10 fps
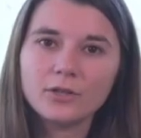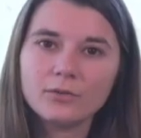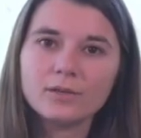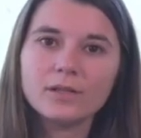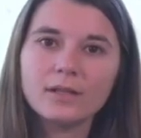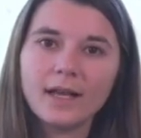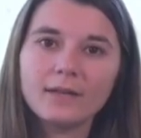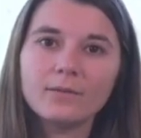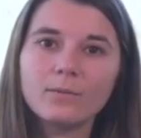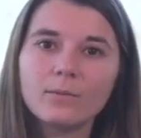use
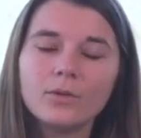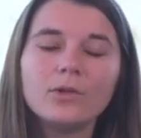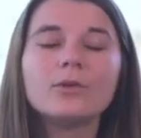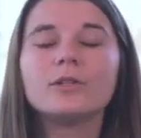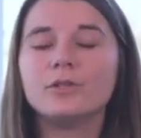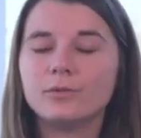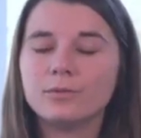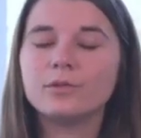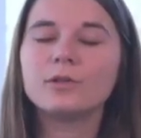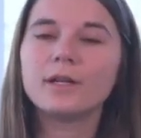that you could
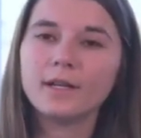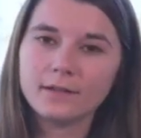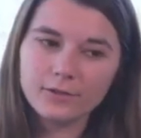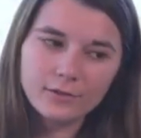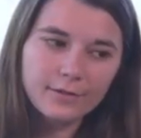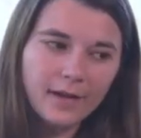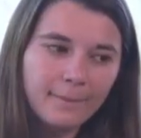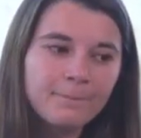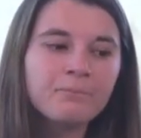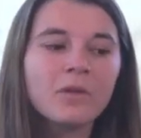do to conduct a
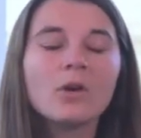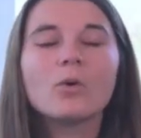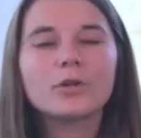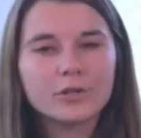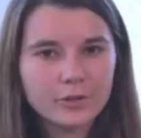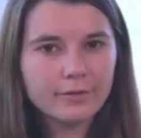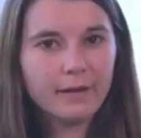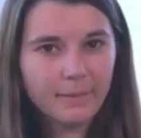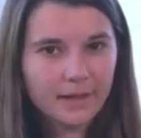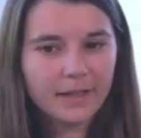survey. Or
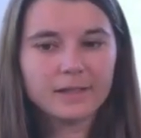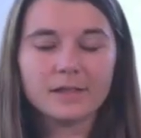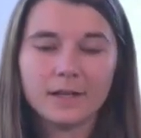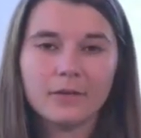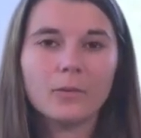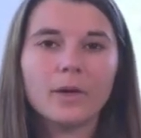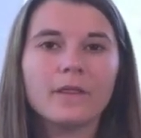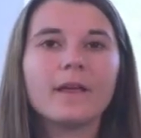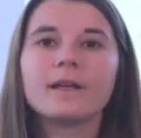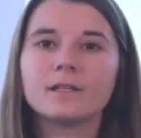SurveyMonkey is another
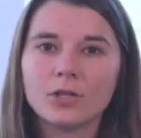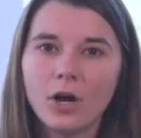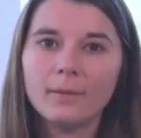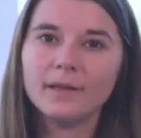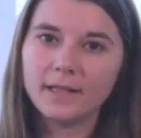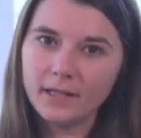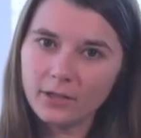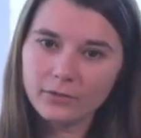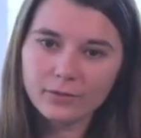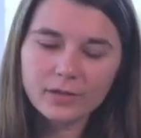one that is commonly
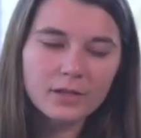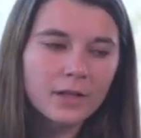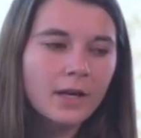used.